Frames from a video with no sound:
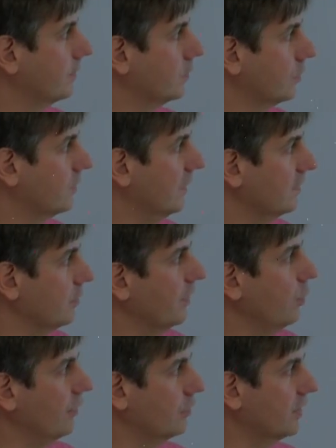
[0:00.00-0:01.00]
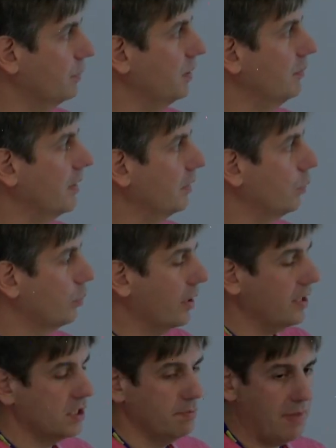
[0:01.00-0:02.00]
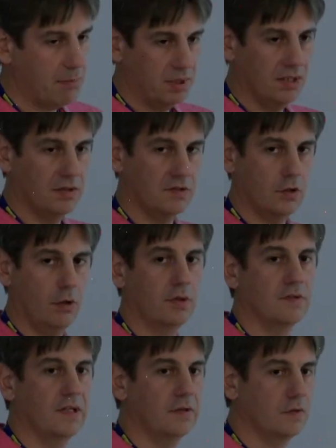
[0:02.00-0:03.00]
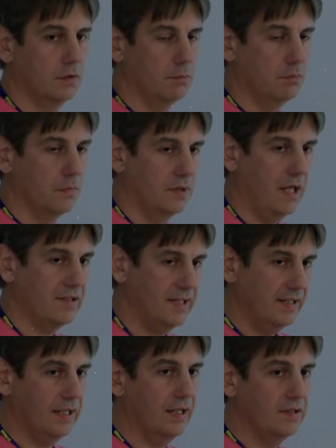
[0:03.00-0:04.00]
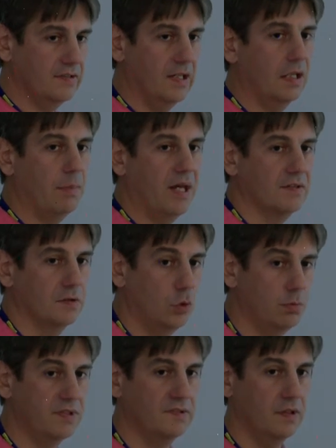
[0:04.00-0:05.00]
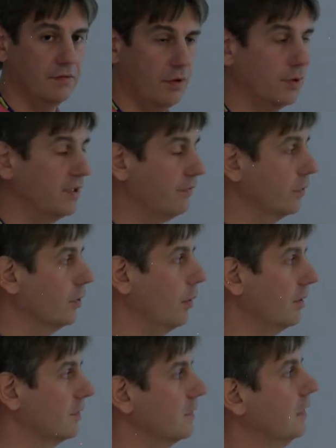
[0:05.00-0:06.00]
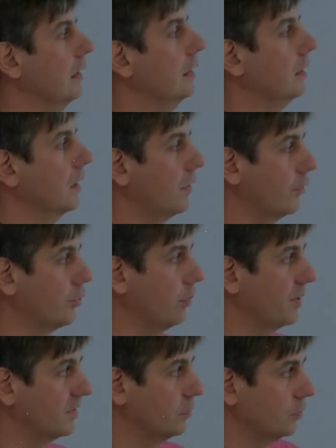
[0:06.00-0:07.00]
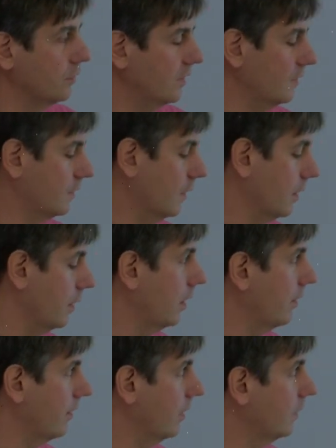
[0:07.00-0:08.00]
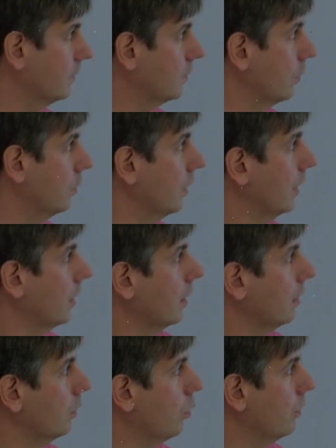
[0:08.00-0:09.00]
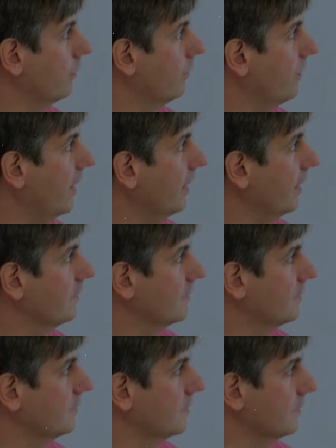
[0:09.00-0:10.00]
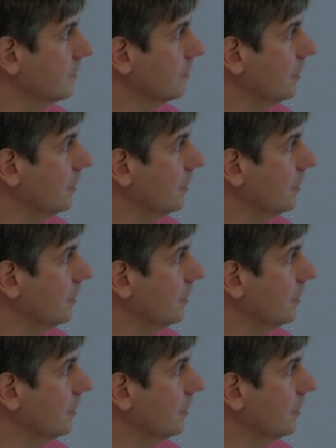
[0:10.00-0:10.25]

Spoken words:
so that's something we have to keep in mind where we're actually mapping these currents, that the ascending and descending passes will be seeing very different currents in the tropics due to these things. So flying at 6